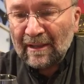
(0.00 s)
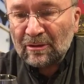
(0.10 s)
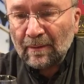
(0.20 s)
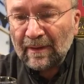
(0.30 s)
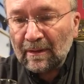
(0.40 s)

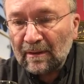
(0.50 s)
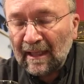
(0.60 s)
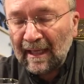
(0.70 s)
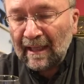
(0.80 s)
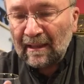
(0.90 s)
tropical
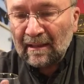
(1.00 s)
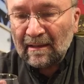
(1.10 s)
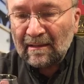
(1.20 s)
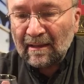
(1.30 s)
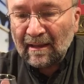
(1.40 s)

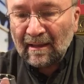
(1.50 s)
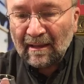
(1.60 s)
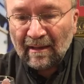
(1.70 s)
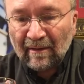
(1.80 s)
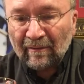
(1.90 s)
and
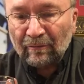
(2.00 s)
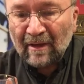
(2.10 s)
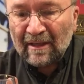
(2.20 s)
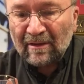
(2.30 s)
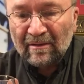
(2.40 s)

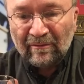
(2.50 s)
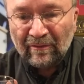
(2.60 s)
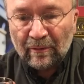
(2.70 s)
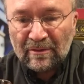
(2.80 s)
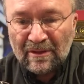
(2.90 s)
red
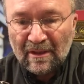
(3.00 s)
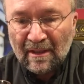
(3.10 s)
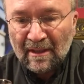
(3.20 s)
fruits.